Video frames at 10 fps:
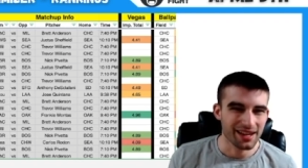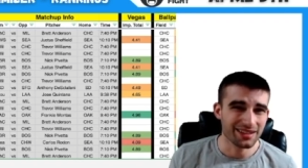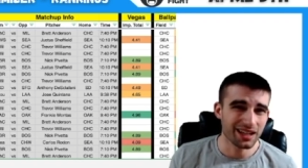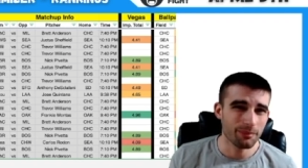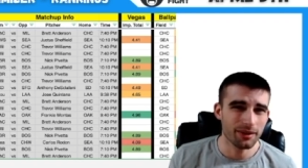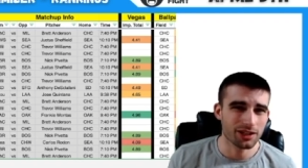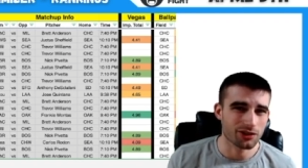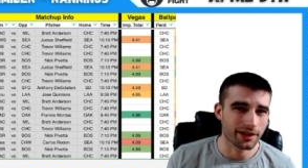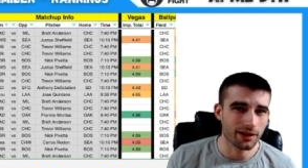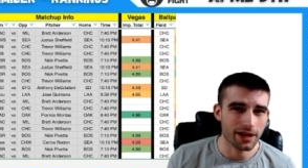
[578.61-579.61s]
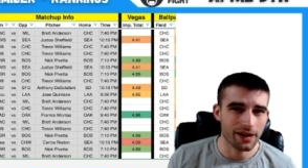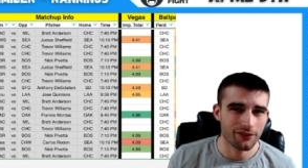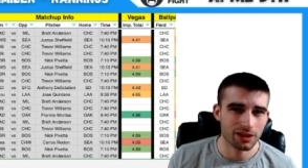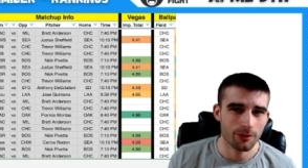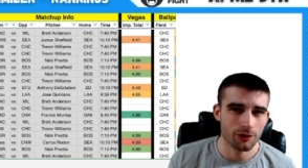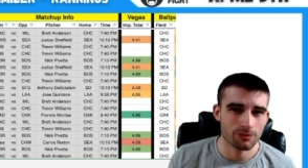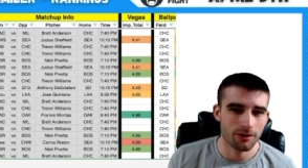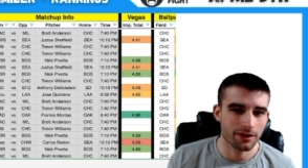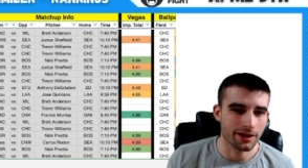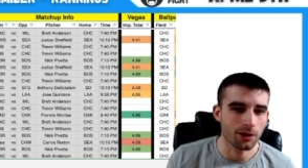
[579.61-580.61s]
he's not a big strikeout guy for the most
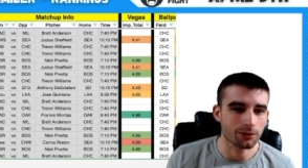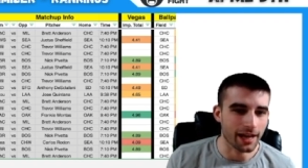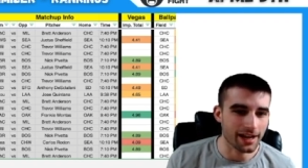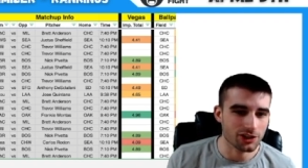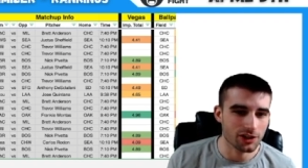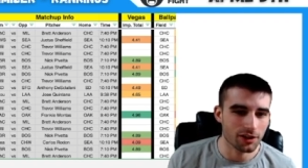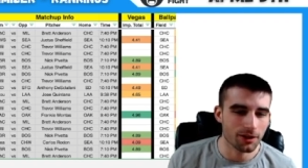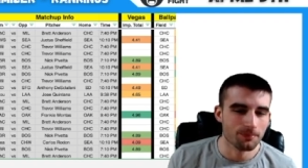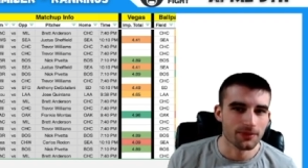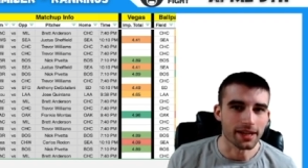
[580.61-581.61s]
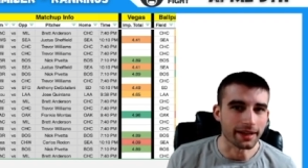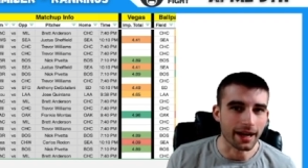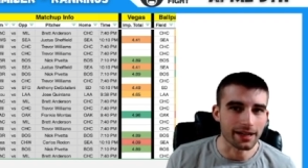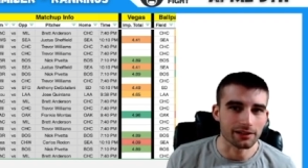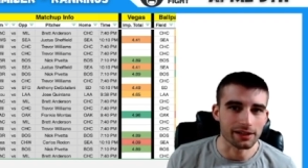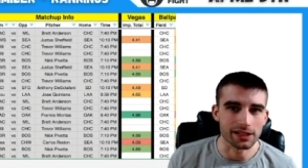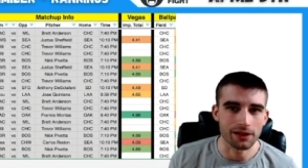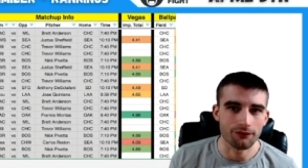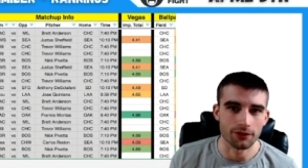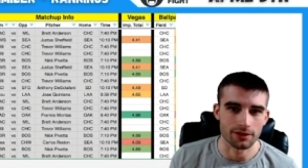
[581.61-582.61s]
part. I know last year he kind of cleaned it
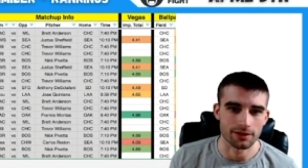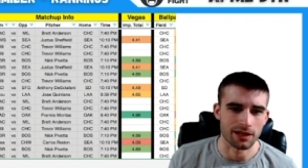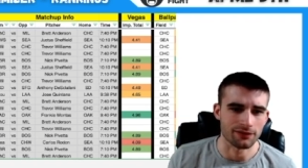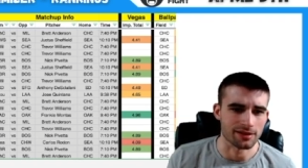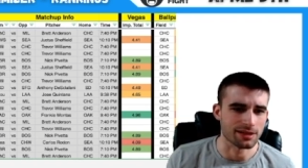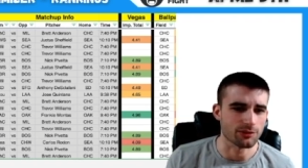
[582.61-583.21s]
up versus lefties.